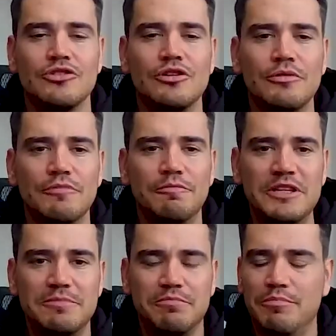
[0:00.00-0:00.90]
you, you've been
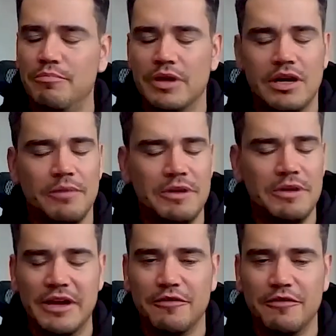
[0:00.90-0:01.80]
coming
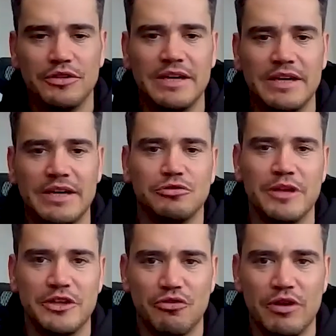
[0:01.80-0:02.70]
back a few times to
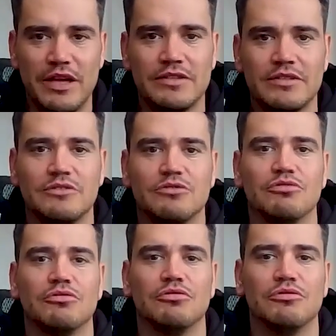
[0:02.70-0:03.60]
metrics,
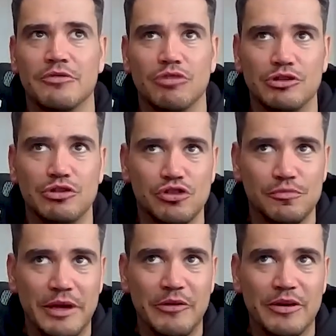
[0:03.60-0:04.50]
to what you should
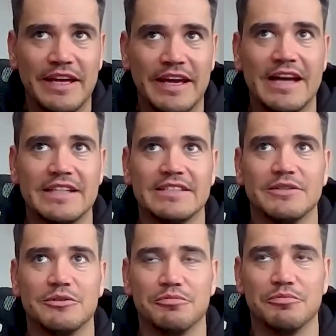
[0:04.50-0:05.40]
be looking at.
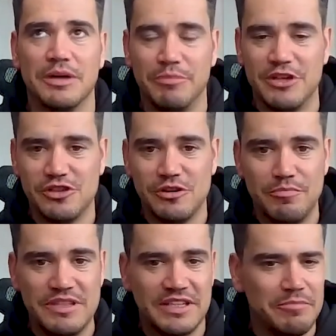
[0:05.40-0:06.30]
You mentioned a
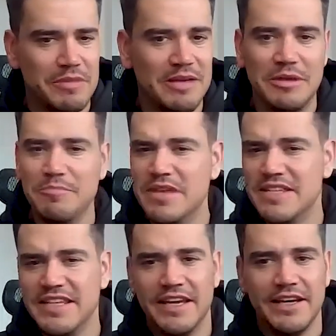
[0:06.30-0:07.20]
piece that may be
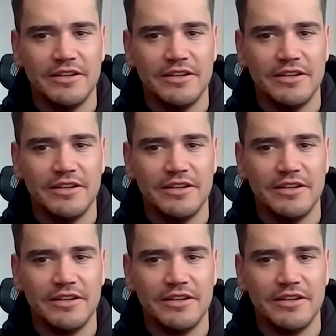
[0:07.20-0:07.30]
missing in